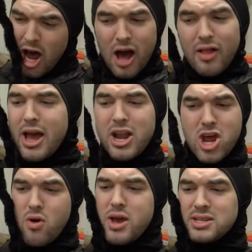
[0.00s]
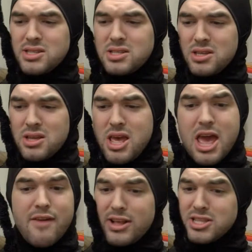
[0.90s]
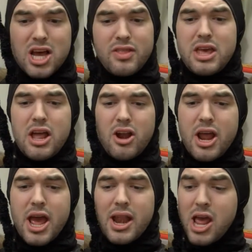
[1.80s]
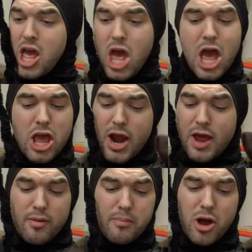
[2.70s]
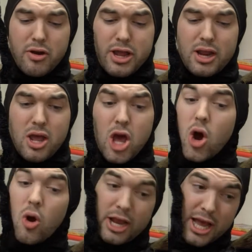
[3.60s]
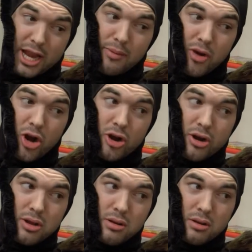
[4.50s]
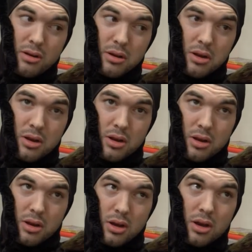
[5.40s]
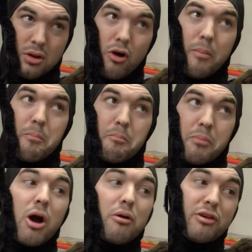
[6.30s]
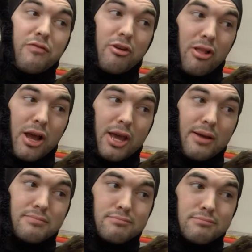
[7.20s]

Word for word: All I know is if it's on the internet, you're either boning or getting murdered. or both if you're lucky.